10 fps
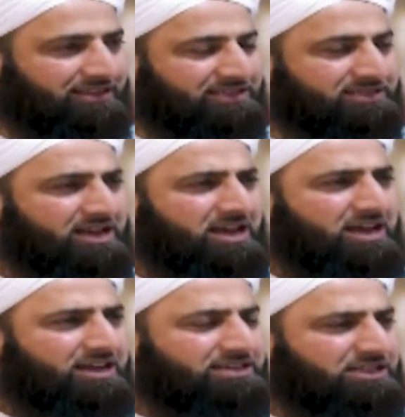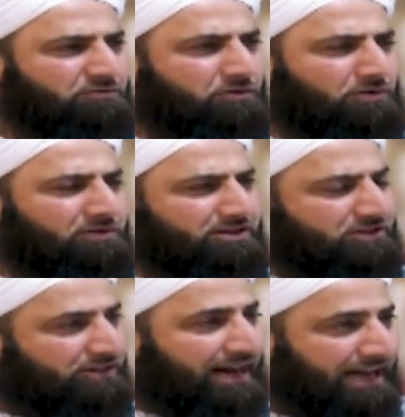things. He's involved in
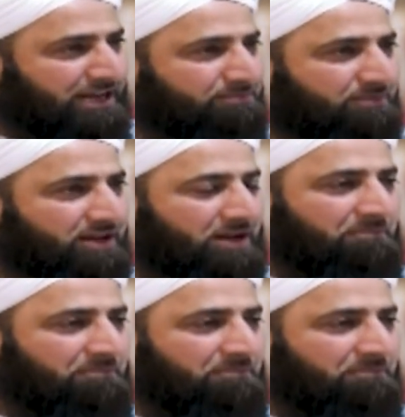crime.